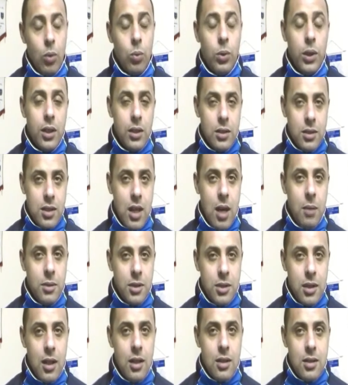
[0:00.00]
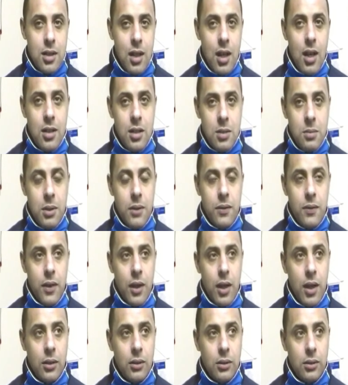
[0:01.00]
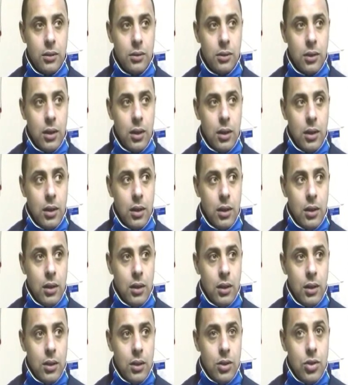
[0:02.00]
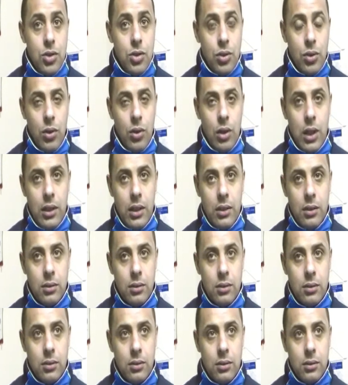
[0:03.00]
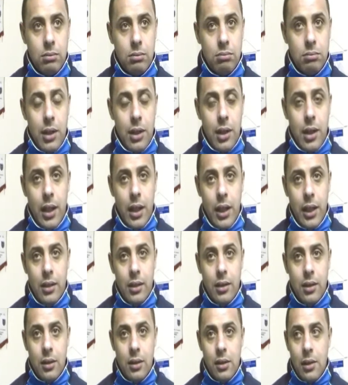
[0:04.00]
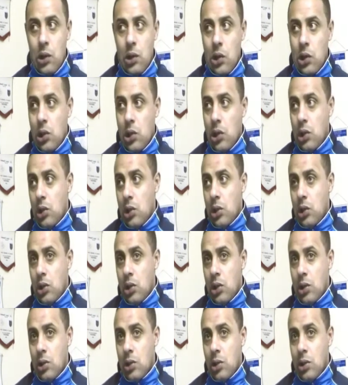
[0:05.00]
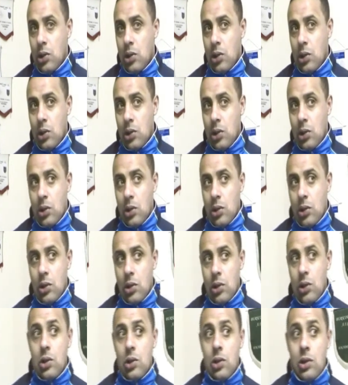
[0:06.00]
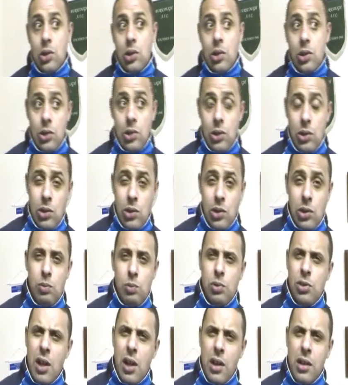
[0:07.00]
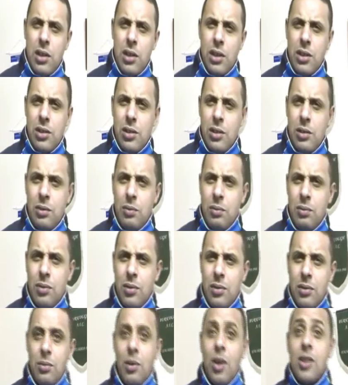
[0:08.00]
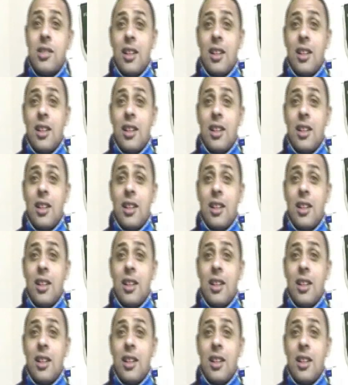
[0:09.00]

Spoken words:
A weakened Skelmersdale side, to be fair. Chorley, Marine. Bamber Bridge. Round one, extra time.